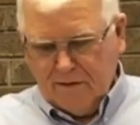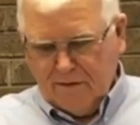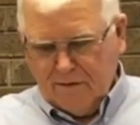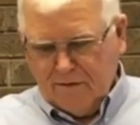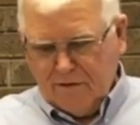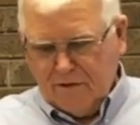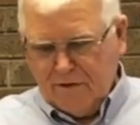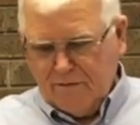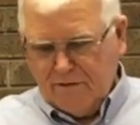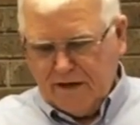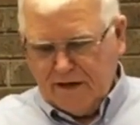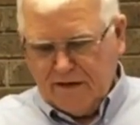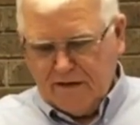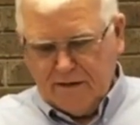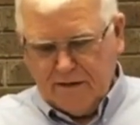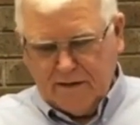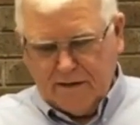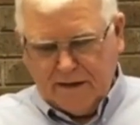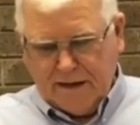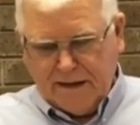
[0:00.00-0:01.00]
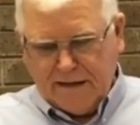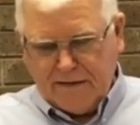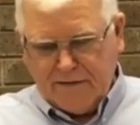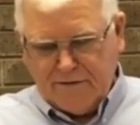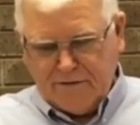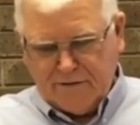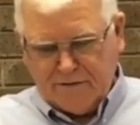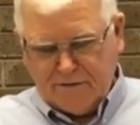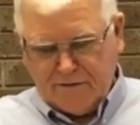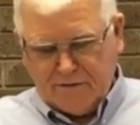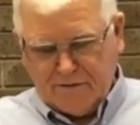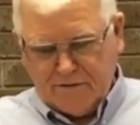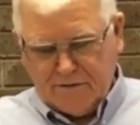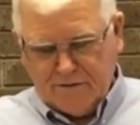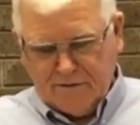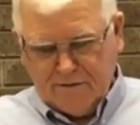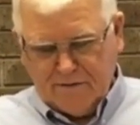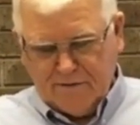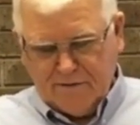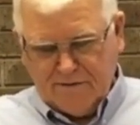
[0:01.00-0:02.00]
So you've got angels
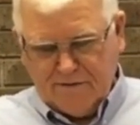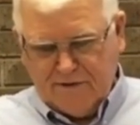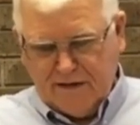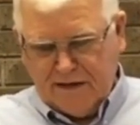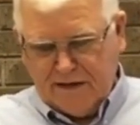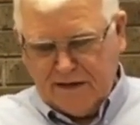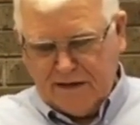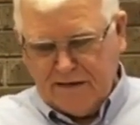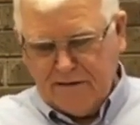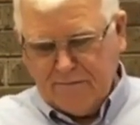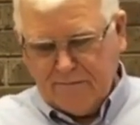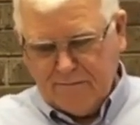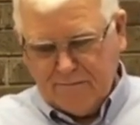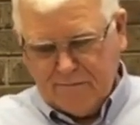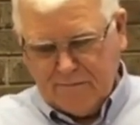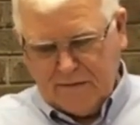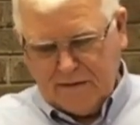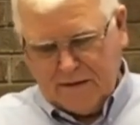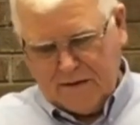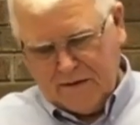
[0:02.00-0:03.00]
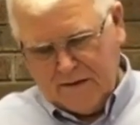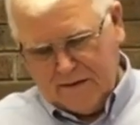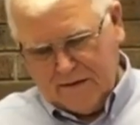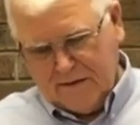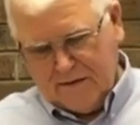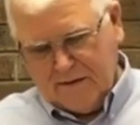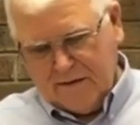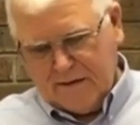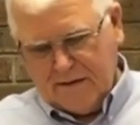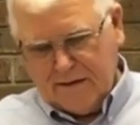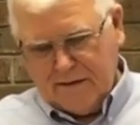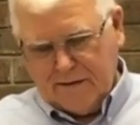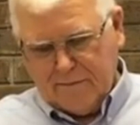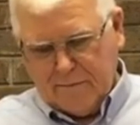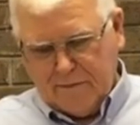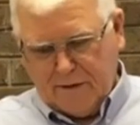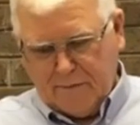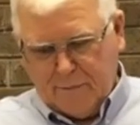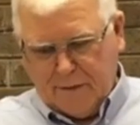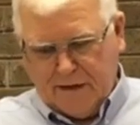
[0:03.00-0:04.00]
singing, uh,
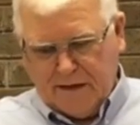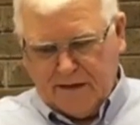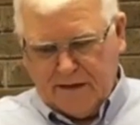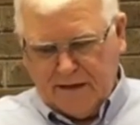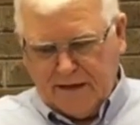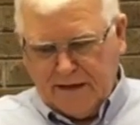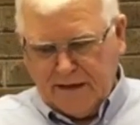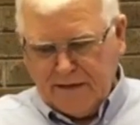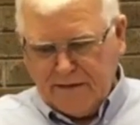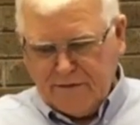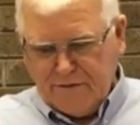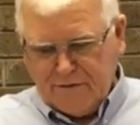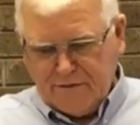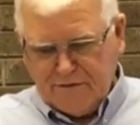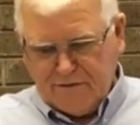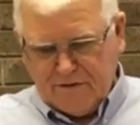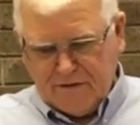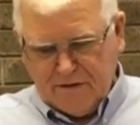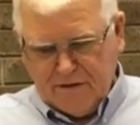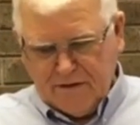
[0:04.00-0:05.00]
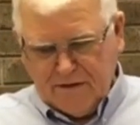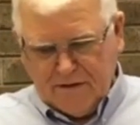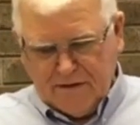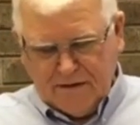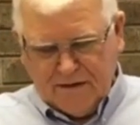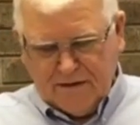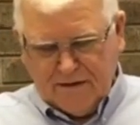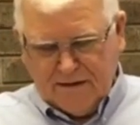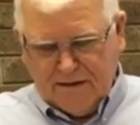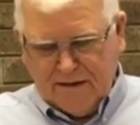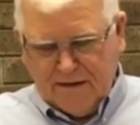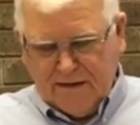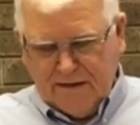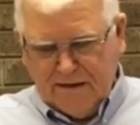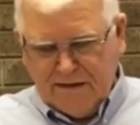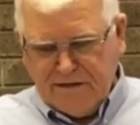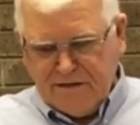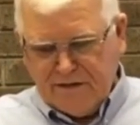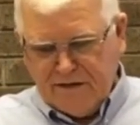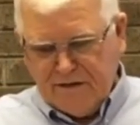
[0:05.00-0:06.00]
but apparently angels, uh, at
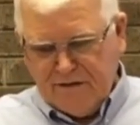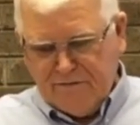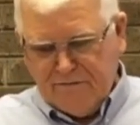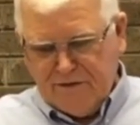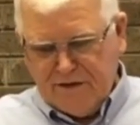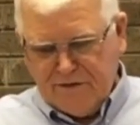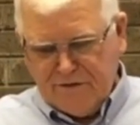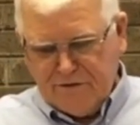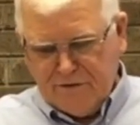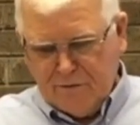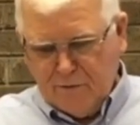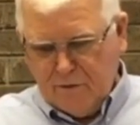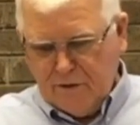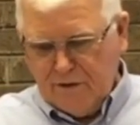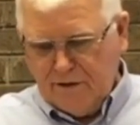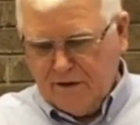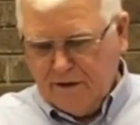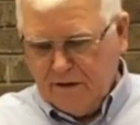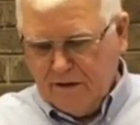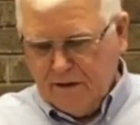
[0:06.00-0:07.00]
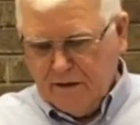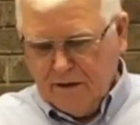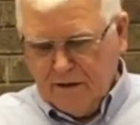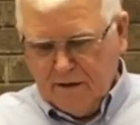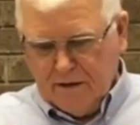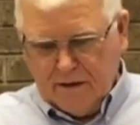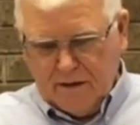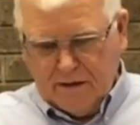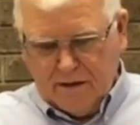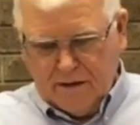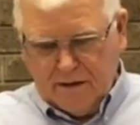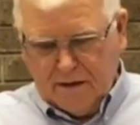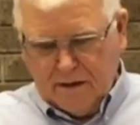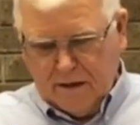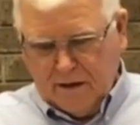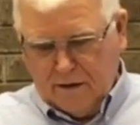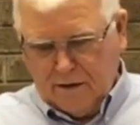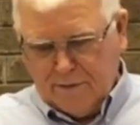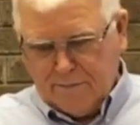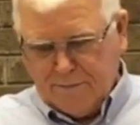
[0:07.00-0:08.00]
least in the vision, with
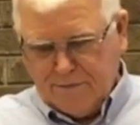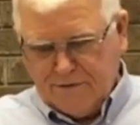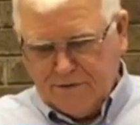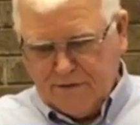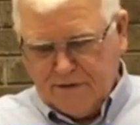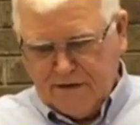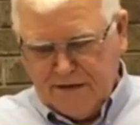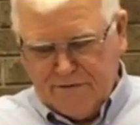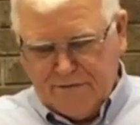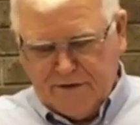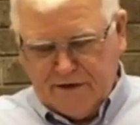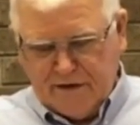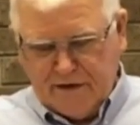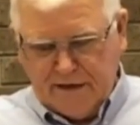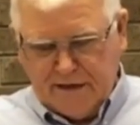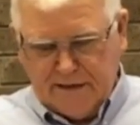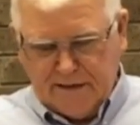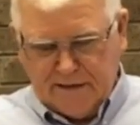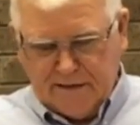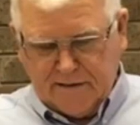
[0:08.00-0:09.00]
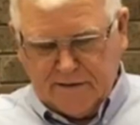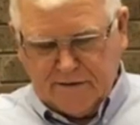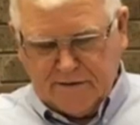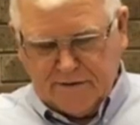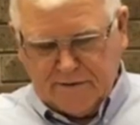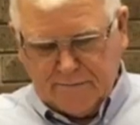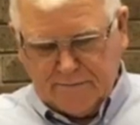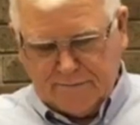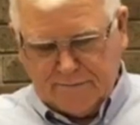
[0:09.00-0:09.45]
harps in their hands.